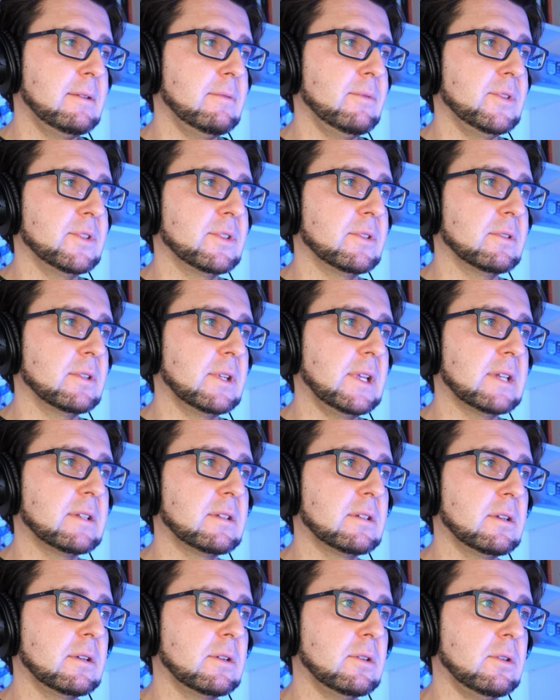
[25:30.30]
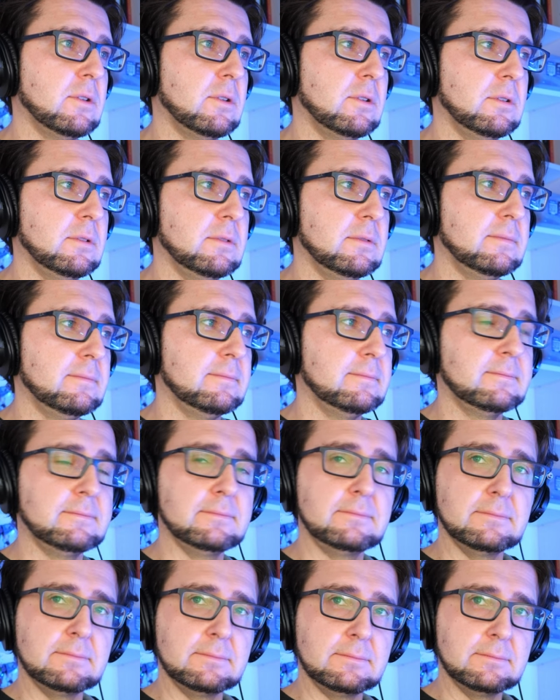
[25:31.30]
I'm just going to get the code.
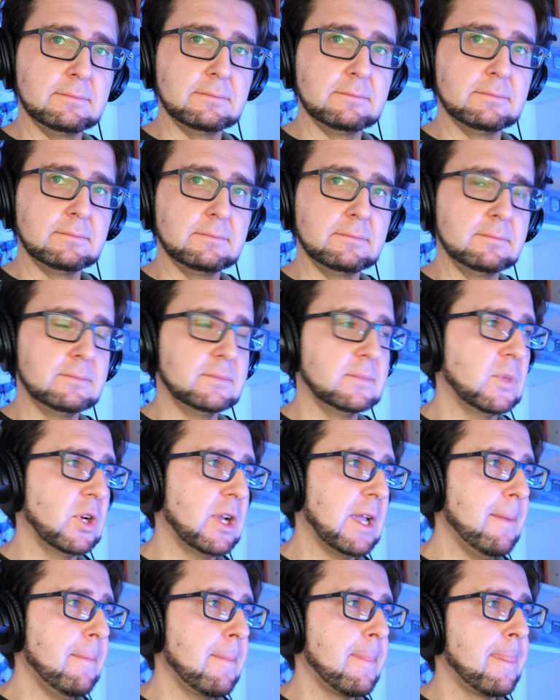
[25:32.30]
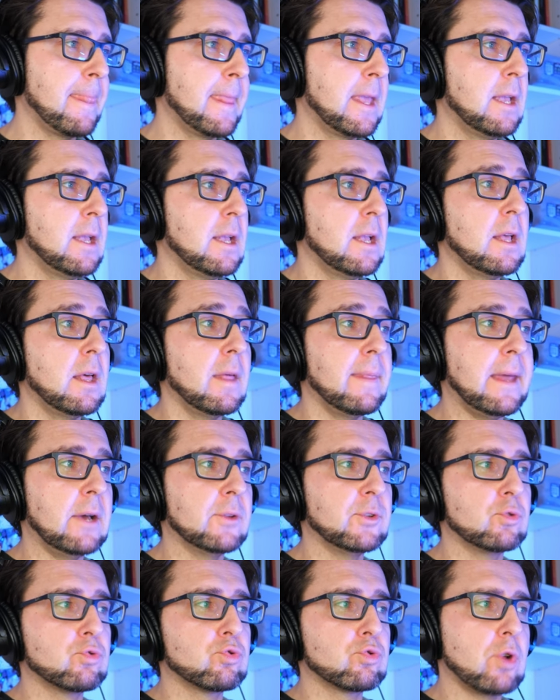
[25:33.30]
Okay. Now
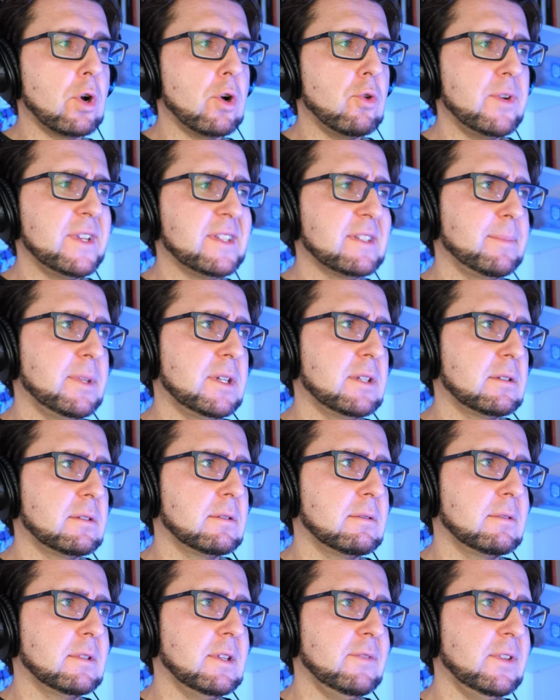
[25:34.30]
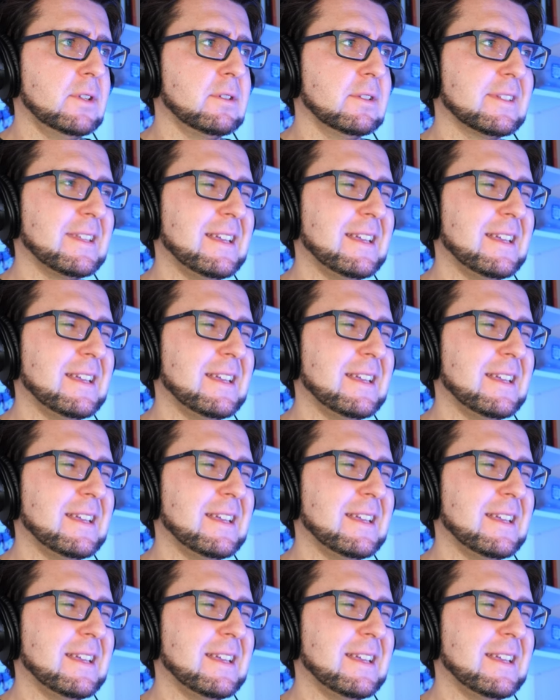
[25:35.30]
the row is a bit difficult.